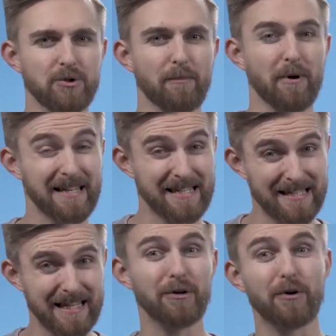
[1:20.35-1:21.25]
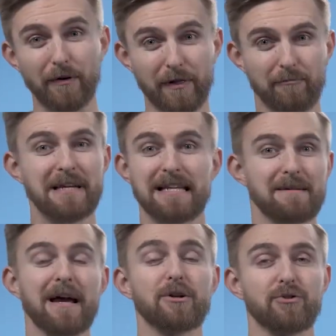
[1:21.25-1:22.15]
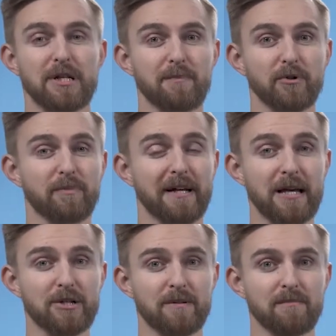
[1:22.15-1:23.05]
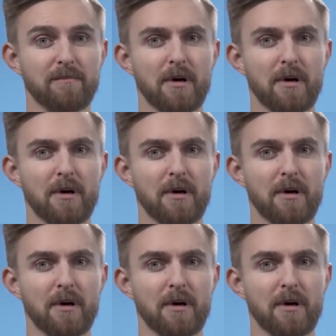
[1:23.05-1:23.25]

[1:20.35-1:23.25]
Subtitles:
apply a single 3D matrix multiplication.